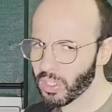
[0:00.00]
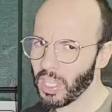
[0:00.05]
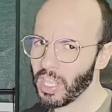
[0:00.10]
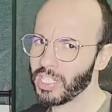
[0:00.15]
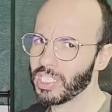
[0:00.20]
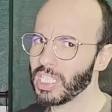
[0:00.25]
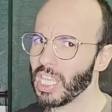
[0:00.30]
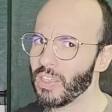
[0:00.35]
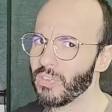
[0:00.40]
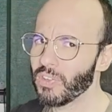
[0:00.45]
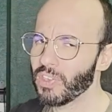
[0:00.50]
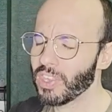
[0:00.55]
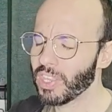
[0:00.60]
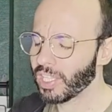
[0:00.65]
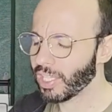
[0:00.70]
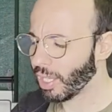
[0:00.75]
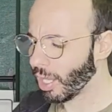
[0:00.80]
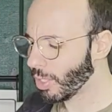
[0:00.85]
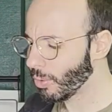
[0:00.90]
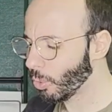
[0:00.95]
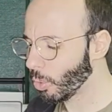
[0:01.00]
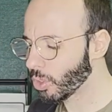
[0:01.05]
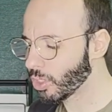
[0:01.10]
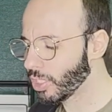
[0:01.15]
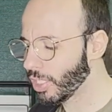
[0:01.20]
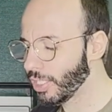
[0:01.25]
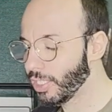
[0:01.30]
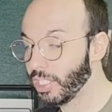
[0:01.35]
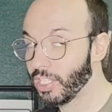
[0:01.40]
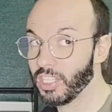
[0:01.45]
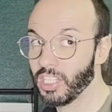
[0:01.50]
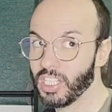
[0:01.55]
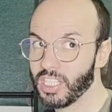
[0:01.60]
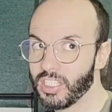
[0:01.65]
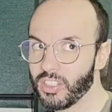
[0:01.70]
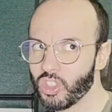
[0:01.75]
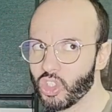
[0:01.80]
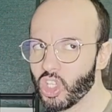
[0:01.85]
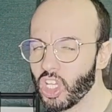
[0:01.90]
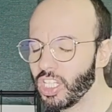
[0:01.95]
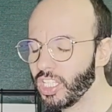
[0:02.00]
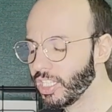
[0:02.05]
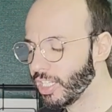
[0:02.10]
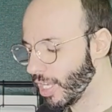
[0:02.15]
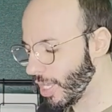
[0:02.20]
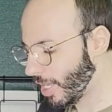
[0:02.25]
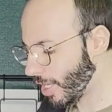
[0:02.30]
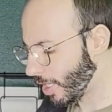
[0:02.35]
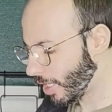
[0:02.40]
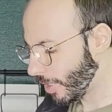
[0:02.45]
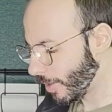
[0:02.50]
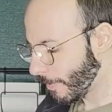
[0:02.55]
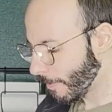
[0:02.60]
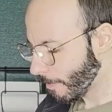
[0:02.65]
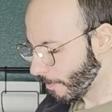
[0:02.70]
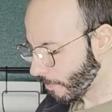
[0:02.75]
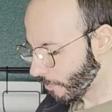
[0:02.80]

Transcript: It's everything I wanted in this chilly day.